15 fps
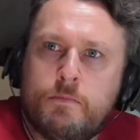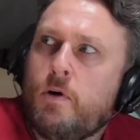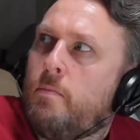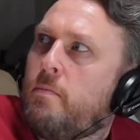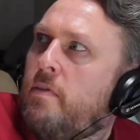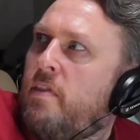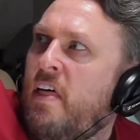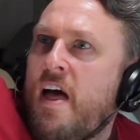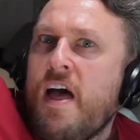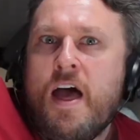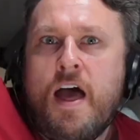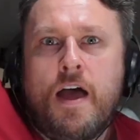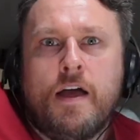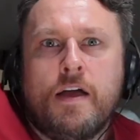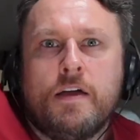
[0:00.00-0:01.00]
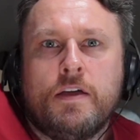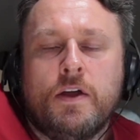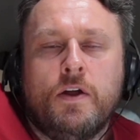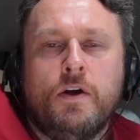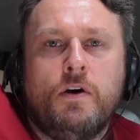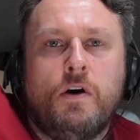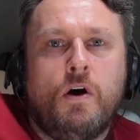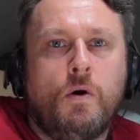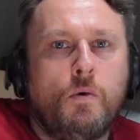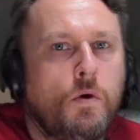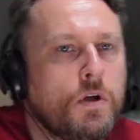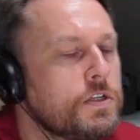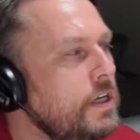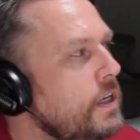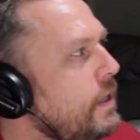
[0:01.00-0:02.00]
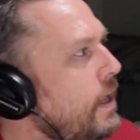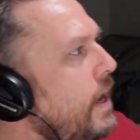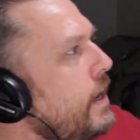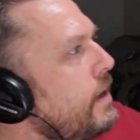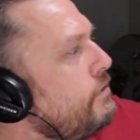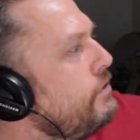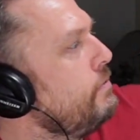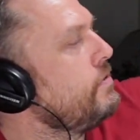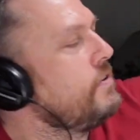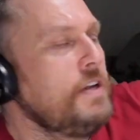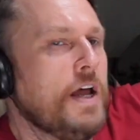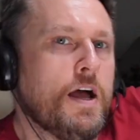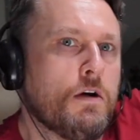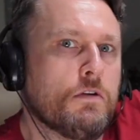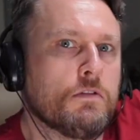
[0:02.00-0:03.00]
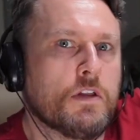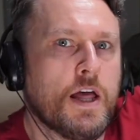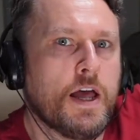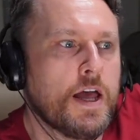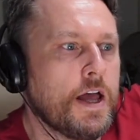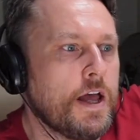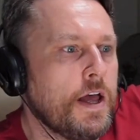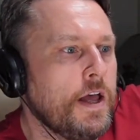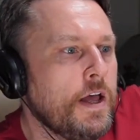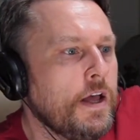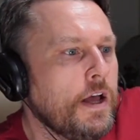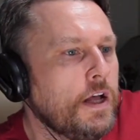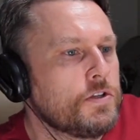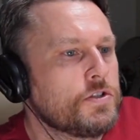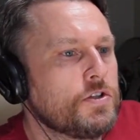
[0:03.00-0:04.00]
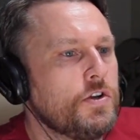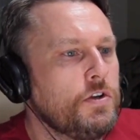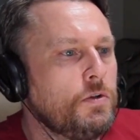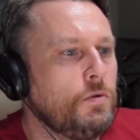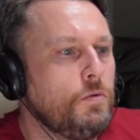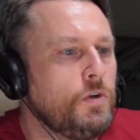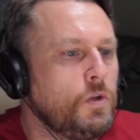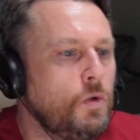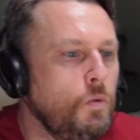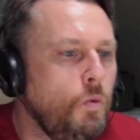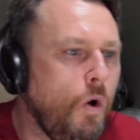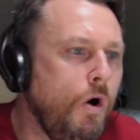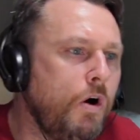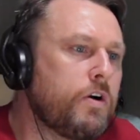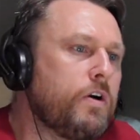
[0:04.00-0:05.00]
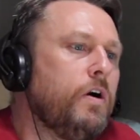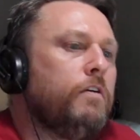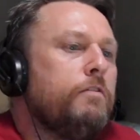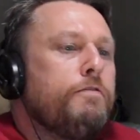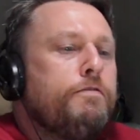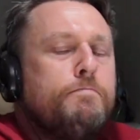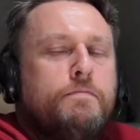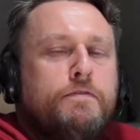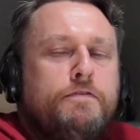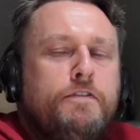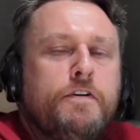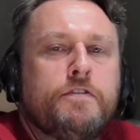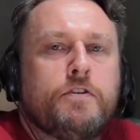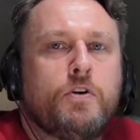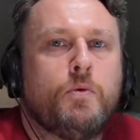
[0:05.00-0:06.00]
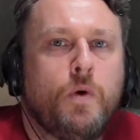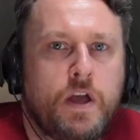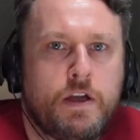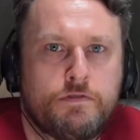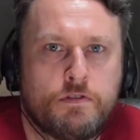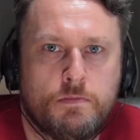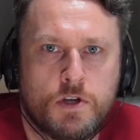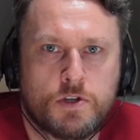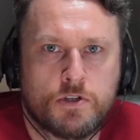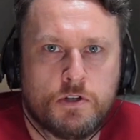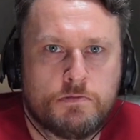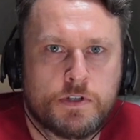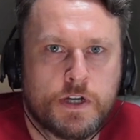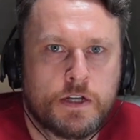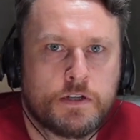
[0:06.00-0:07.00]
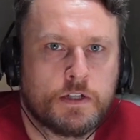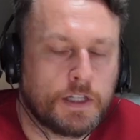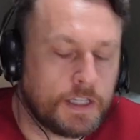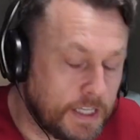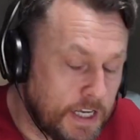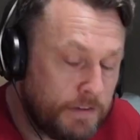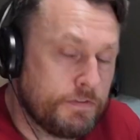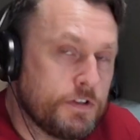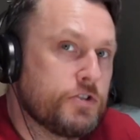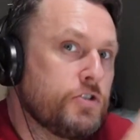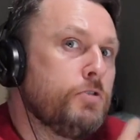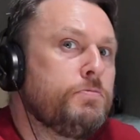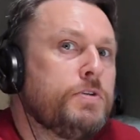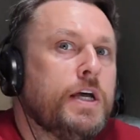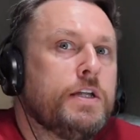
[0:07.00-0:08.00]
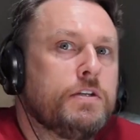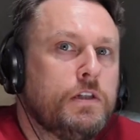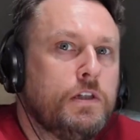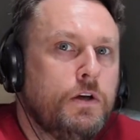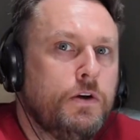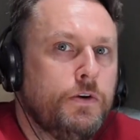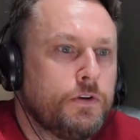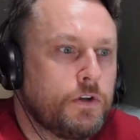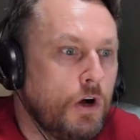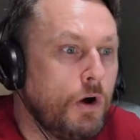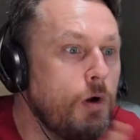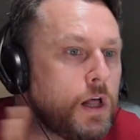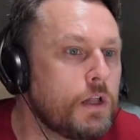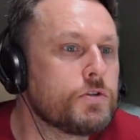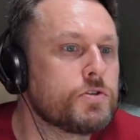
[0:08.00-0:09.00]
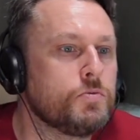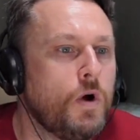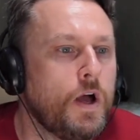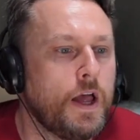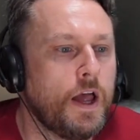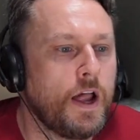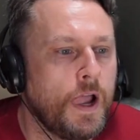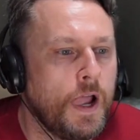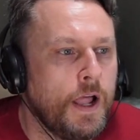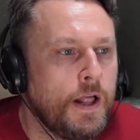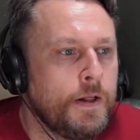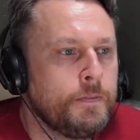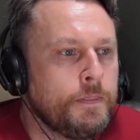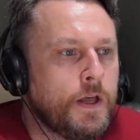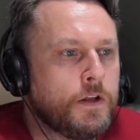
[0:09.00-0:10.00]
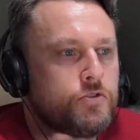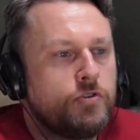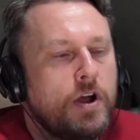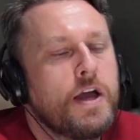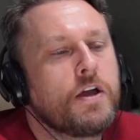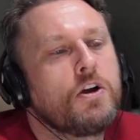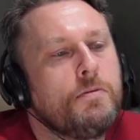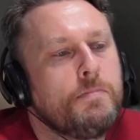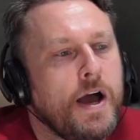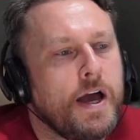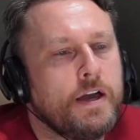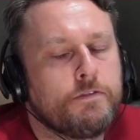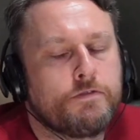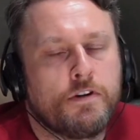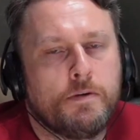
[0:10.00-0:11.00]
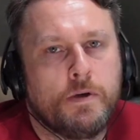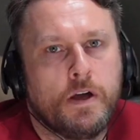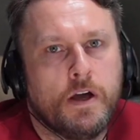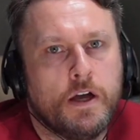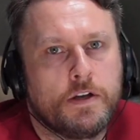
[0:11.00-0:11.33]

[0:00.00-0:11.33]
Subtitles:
up there, or what's it like from down there? And so you'll walk further away from your subject, leave the subject alone, go elsewhere, and try and come at it from a